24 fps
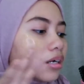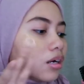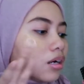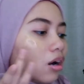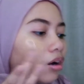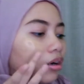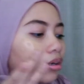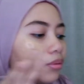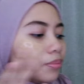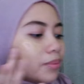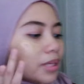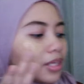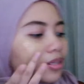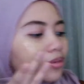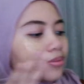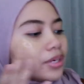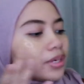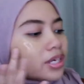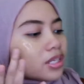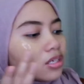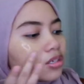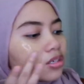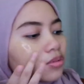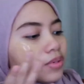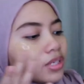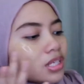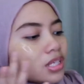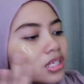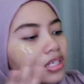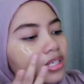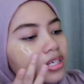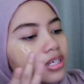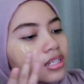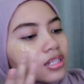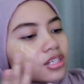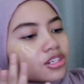Oh, by the way, this one
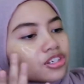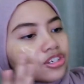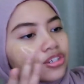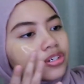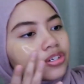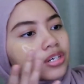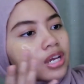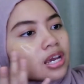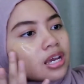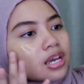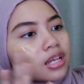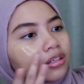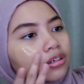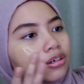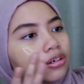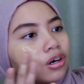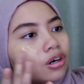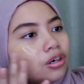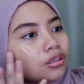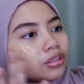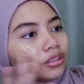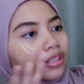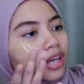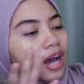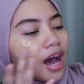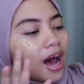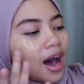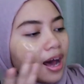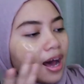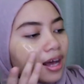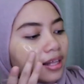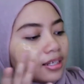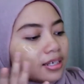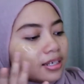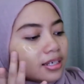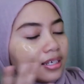is in the shade called
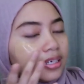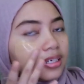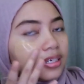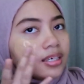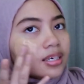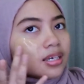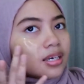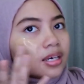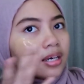Honey.